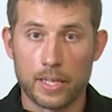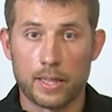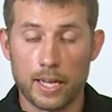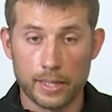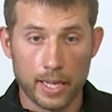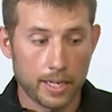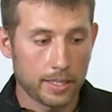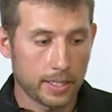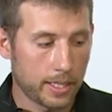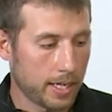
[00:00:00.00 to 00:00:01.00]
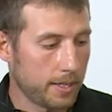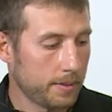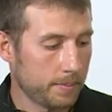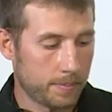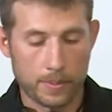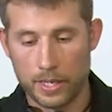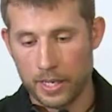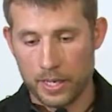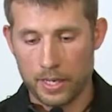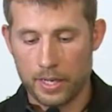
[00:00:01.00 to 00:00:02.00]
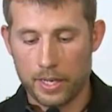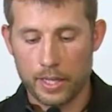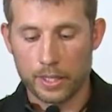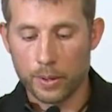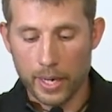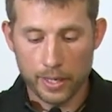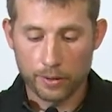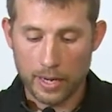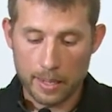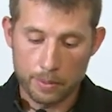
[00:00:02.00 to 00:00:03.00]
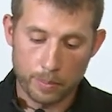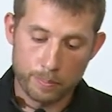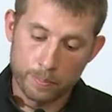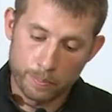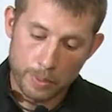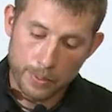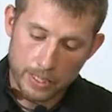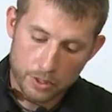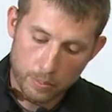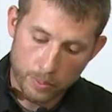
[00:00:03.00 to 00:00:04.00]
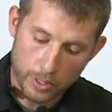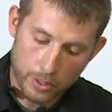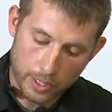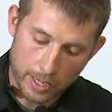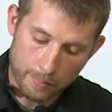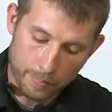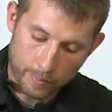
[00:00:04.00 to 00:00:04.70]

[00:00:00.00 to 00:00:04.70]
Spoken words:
Lock that onto the gun. And go ahead and grab your PPS 2.0 cup